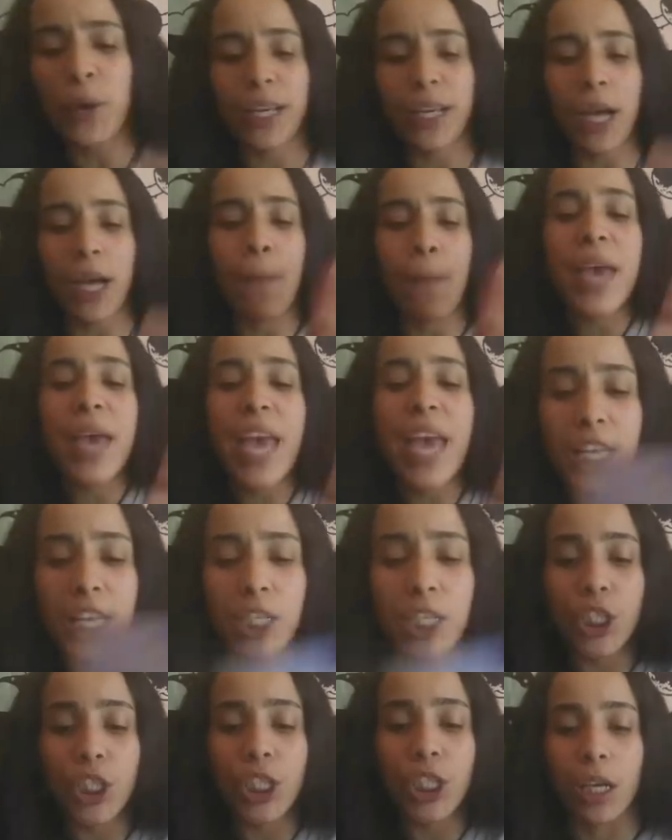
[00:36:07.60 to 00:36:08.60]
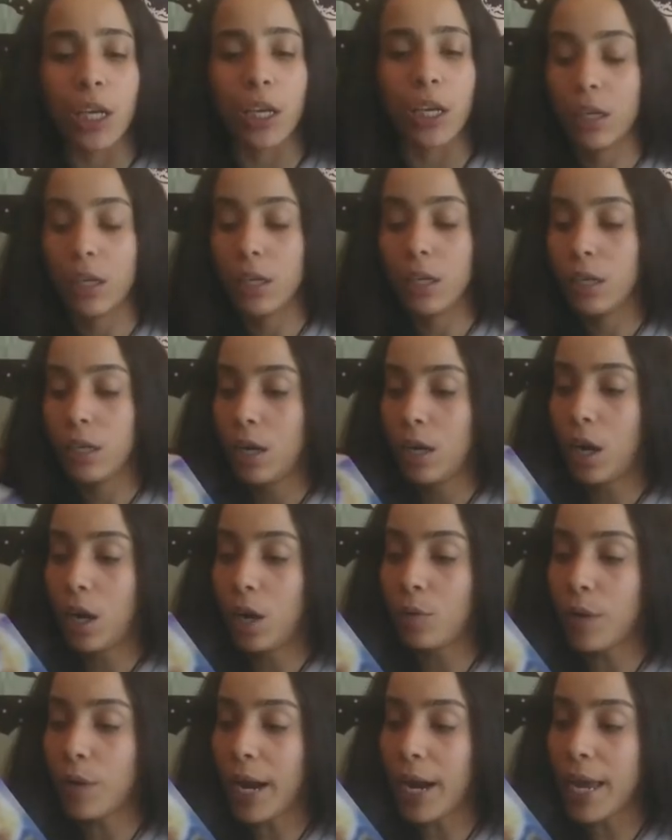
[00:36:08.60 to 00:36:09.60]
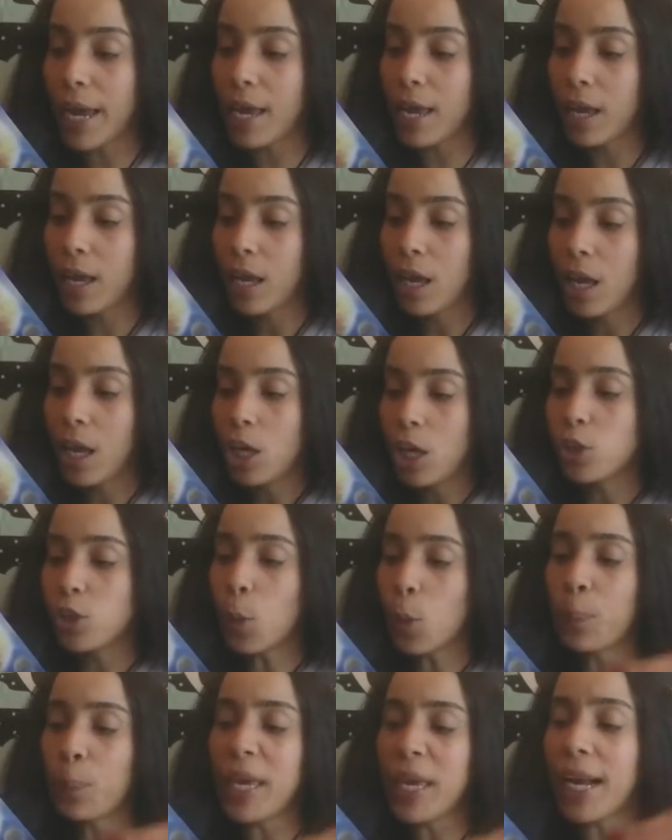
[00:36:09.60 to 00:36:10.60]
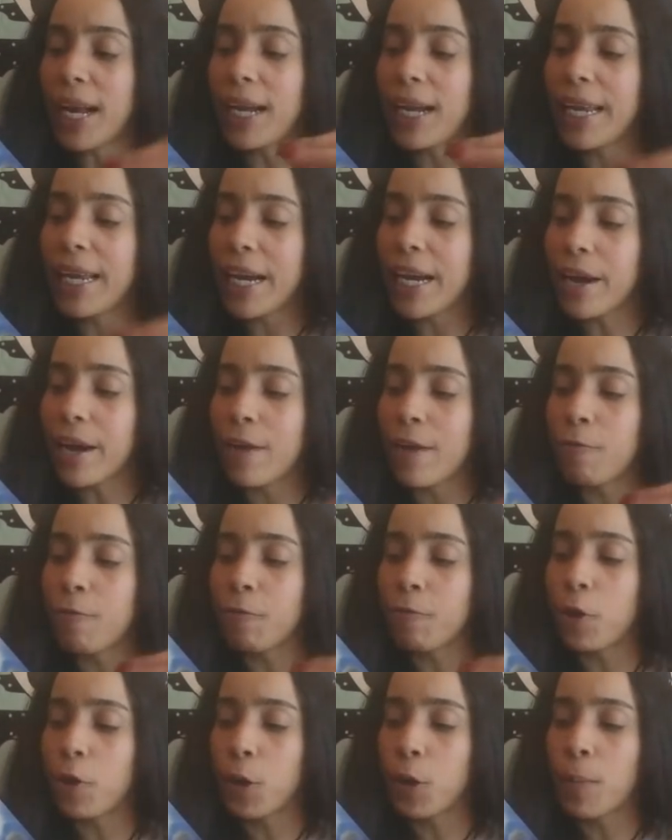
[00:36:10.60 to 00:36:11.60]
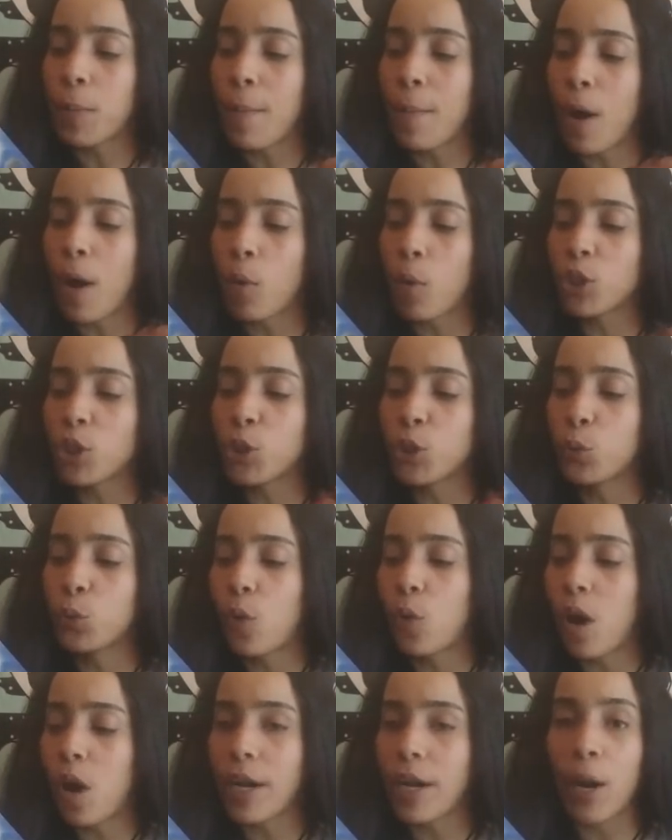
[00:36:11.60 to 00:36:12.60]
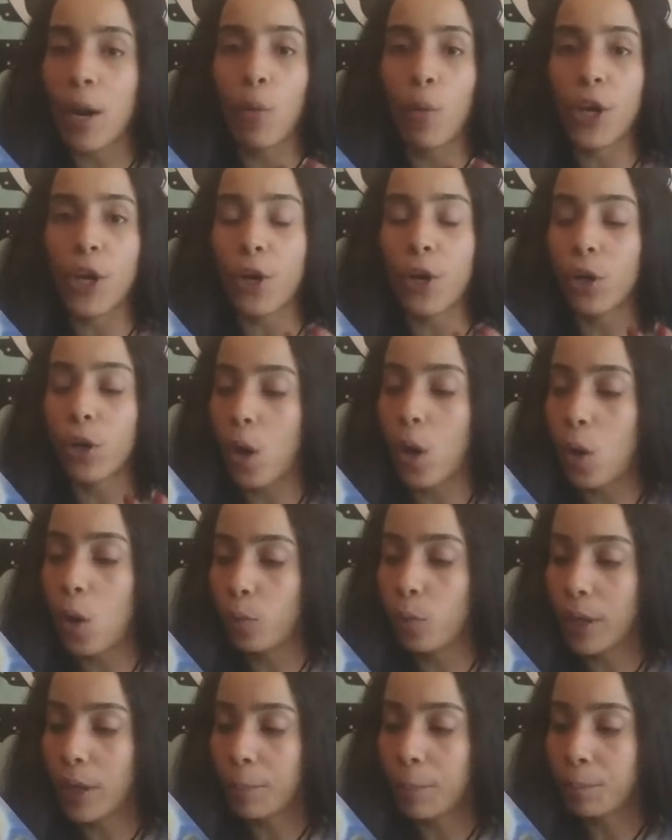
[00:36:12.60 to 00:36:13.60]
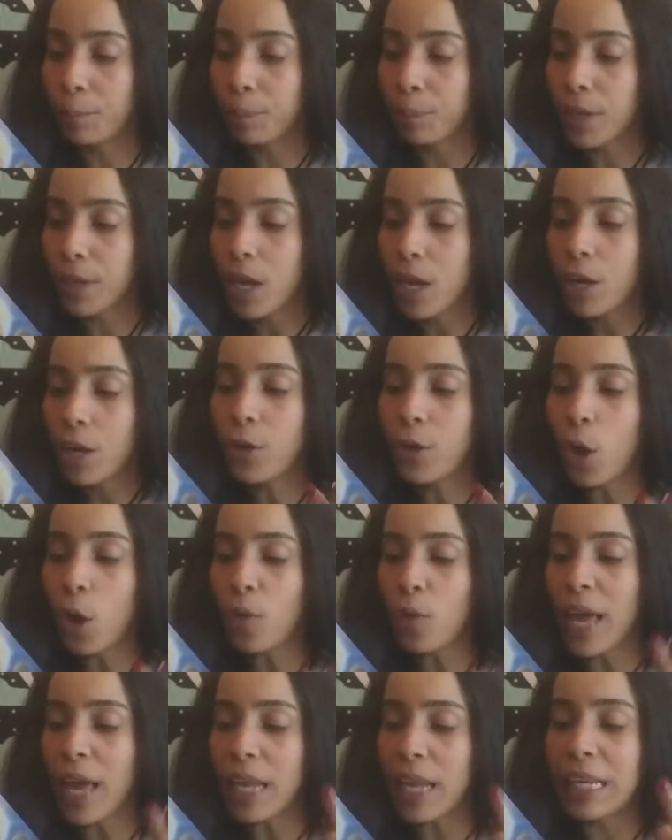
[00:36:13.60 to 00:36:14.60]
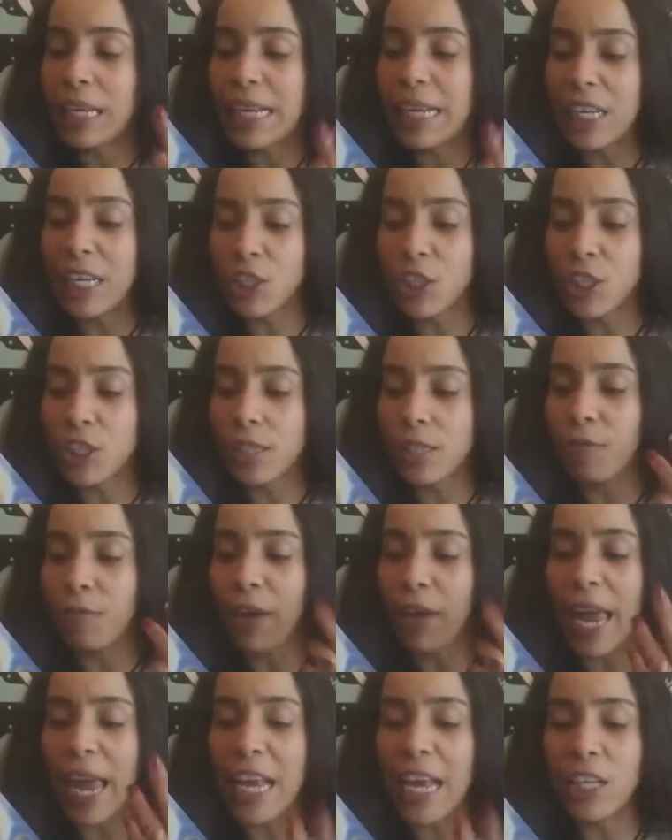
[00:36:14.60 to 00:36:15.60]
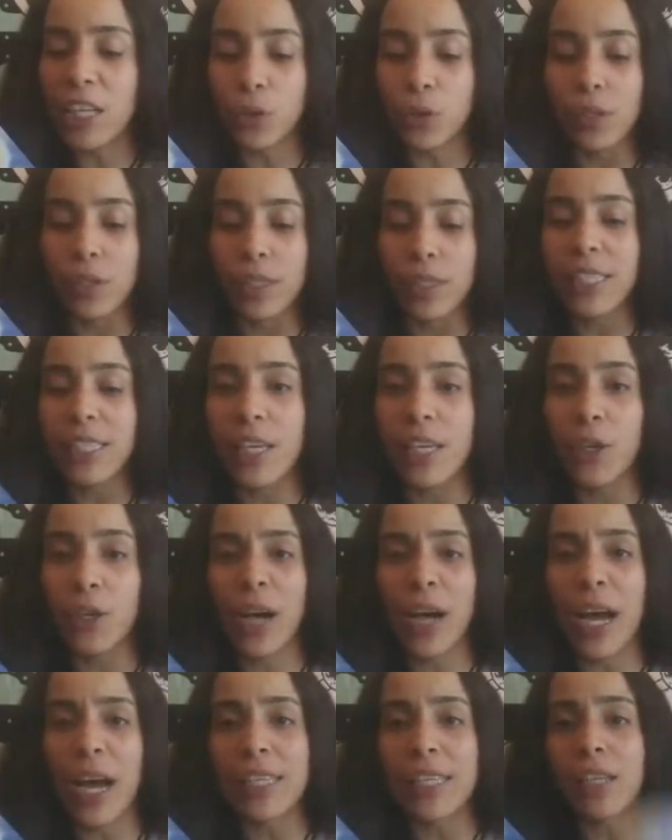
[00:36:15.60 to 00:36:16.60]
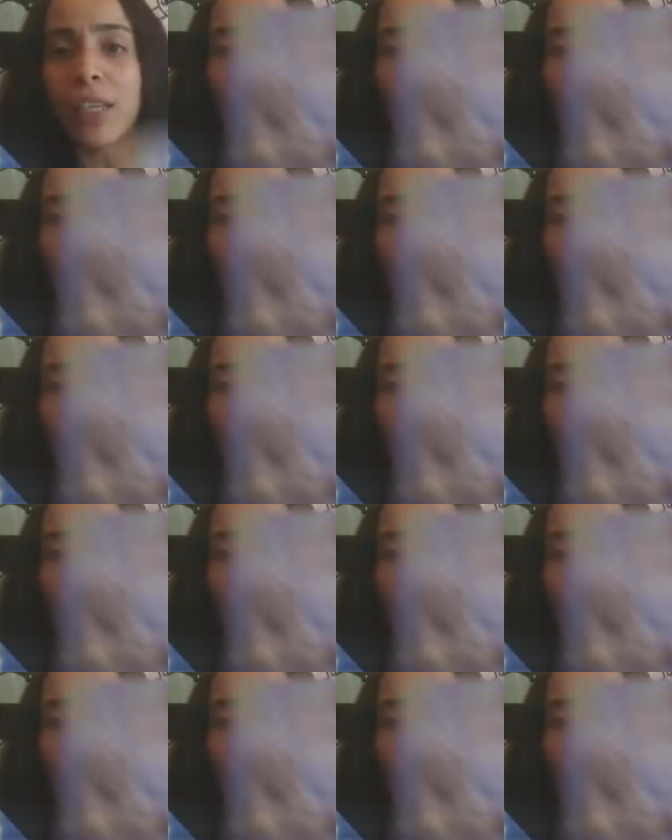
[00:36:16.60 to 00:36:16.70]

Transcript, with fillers: command shit, all right? So be clear and firm about what you want and where you're going. Know that legions of angels, listen, you guys are